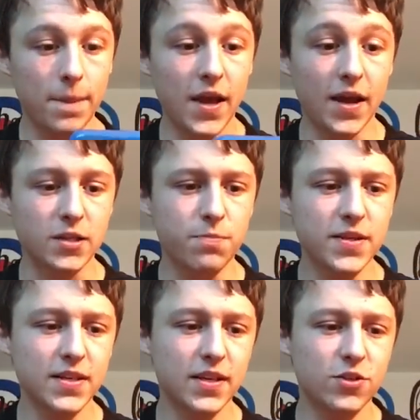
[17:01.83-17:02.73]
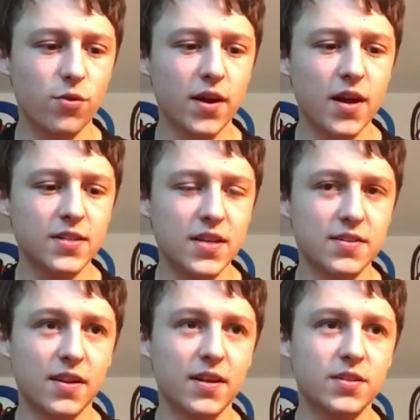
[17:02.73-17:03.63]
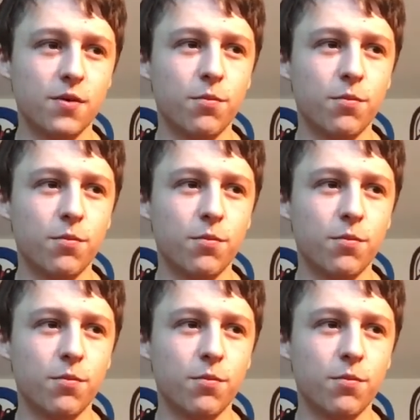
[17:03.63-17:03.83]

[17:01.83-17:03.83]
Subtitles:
Yeah, it's basically 28 Days Later,